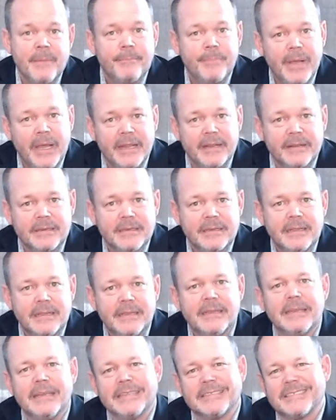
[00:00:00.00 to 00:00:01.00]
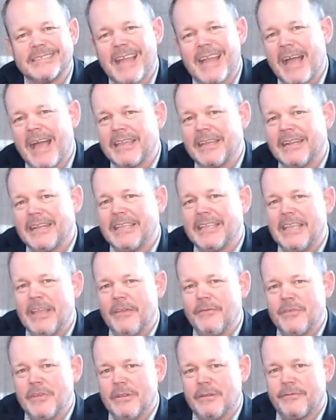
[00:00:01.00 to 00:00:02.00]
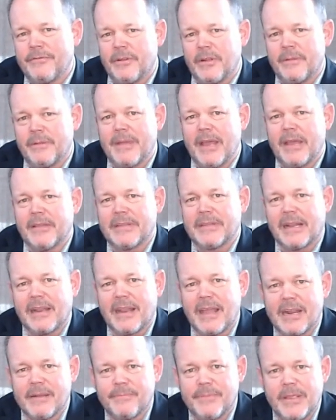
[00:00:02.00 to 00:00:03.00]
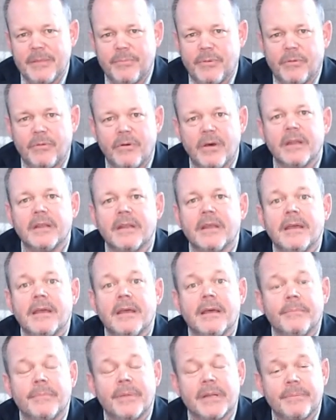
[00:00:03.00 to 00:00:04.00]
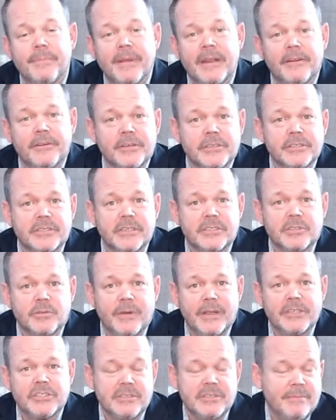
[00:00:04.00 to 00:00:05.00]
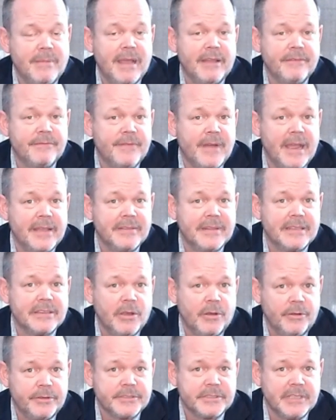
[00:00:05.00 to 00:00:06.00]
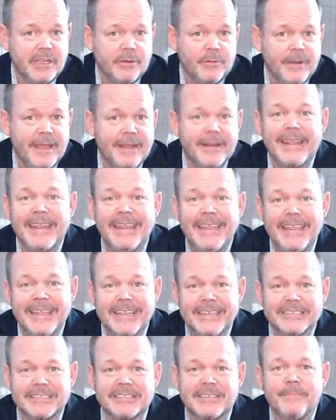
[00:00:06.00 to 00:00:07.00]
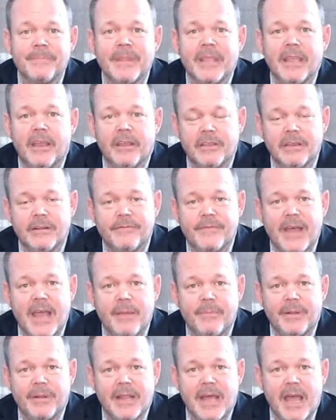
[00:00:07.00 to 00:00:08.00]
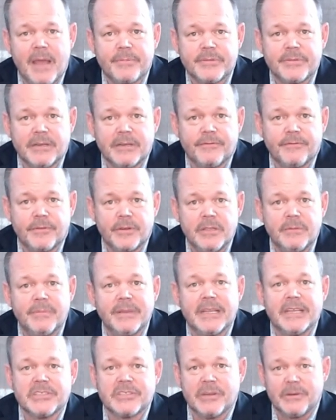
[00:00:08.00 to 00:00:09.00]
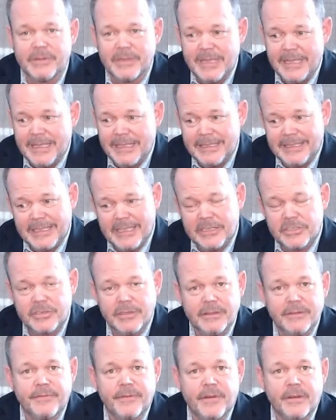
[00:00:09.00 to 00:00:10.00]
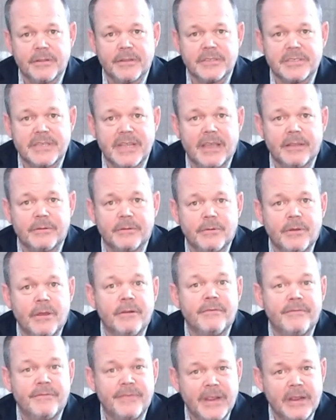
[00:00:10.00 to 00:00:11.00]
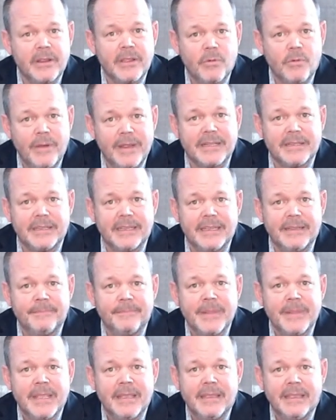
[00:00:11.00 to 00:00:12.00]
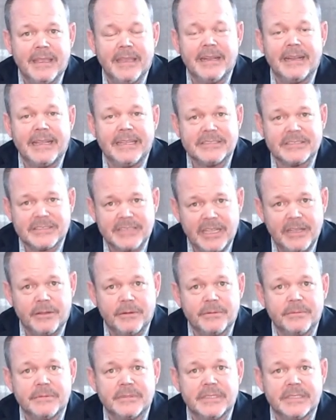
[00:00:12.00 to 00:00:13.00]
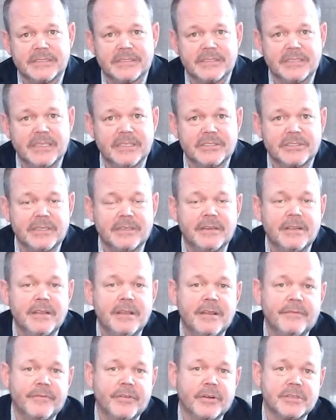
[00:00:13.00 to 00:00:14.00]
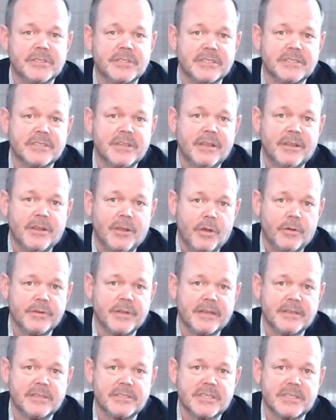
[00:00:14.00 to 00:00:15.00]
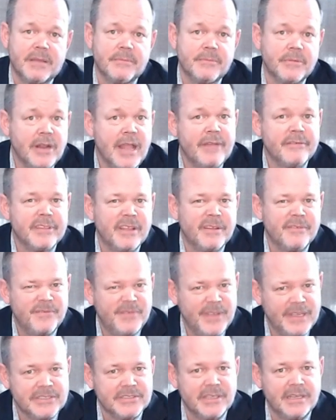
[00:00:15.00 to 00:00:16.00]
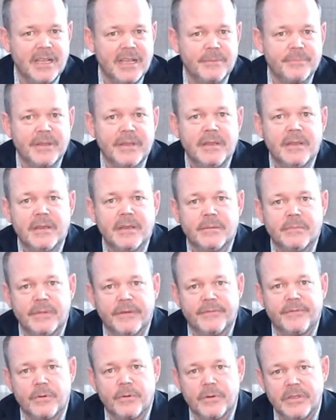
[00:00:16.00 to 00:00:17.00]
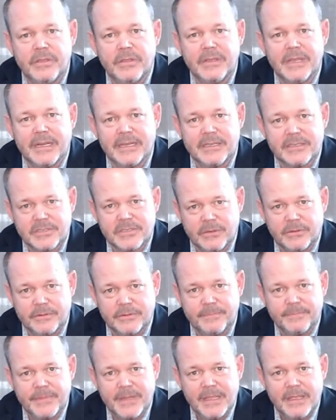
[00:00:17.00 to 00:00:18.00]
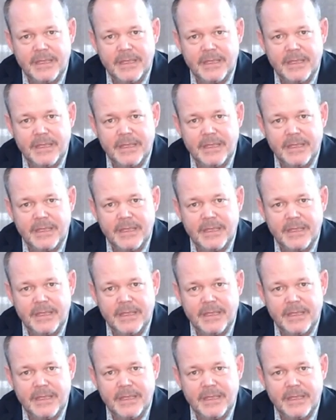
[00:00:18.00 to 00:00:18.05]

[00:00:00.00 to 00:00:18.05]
But it's not going to give you the full amount that a lot of people want. But depending on your situation, you might find that the wholesale route is a good viable option for you, because it'll get you the furthest down the road very quickly in a sale decision versus holding on to something or having to fix it up before you get it sold.